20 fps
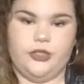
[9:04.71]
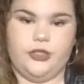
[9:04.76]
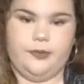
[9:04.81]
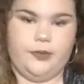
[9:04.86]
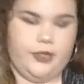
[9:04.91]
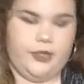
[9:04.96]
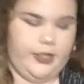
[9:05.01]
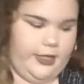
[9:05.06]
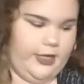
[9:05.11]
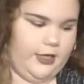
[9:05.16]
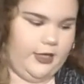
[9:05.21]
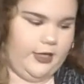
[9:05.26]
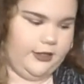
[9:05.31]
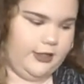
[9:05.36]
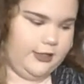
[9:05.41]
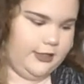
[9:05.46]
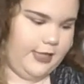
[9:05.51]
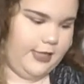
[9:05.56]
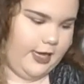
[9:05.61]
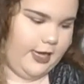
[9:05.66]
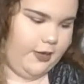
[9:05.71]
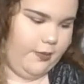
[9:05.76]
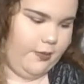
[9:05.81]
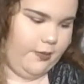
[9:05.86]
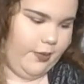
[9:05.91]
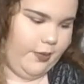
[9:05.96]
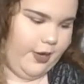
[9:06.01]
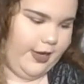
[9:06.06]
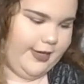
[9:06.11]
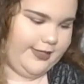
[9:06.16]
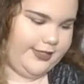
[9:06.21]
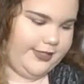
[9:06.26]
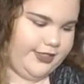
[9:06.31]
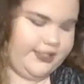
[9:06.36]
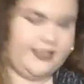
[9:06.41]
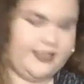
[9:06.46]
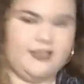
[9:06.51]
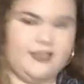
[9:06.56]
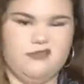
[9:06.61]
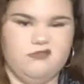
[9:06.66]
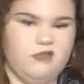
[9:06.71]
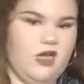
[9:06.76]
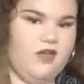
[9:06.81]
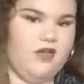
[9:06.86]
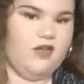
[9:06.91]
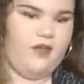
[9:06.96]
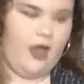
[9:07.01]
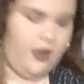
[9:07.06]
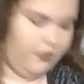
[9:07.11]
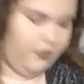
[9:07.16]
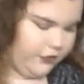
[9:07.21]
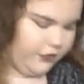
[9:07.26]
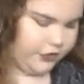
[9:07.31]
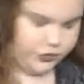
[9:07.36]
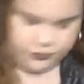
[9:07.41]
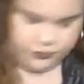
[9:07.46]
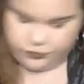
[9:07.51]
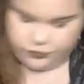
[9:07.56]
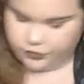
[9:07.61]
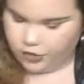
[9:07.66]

really pretty on the skin, but I've had it for too